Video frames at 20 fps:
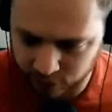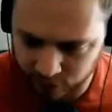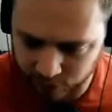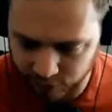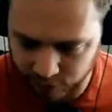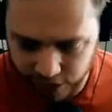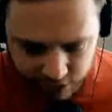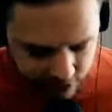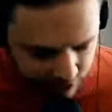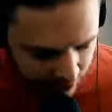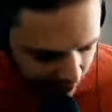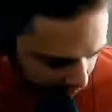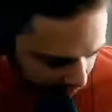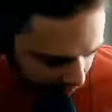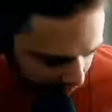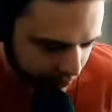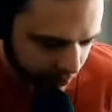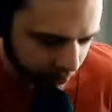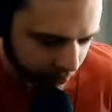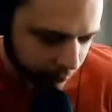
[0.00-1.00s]
We've got
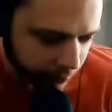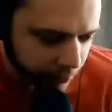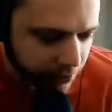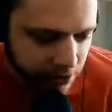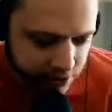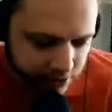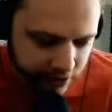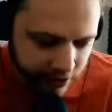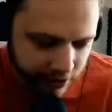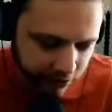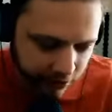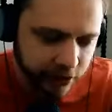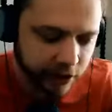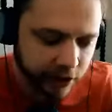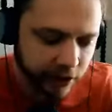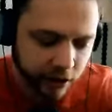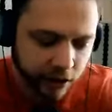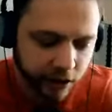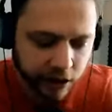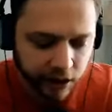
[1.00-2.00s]
cyber companies out
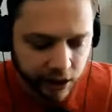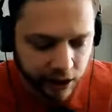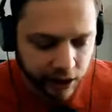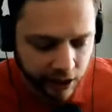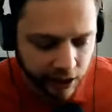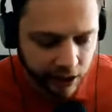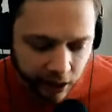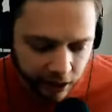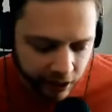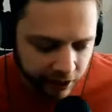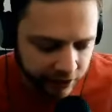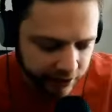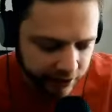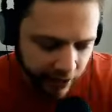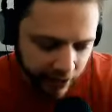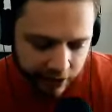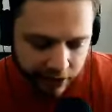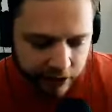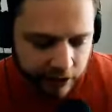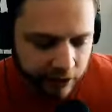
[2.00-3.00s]
here, and, and I
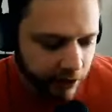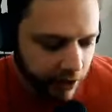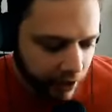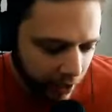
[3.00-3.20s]
get it.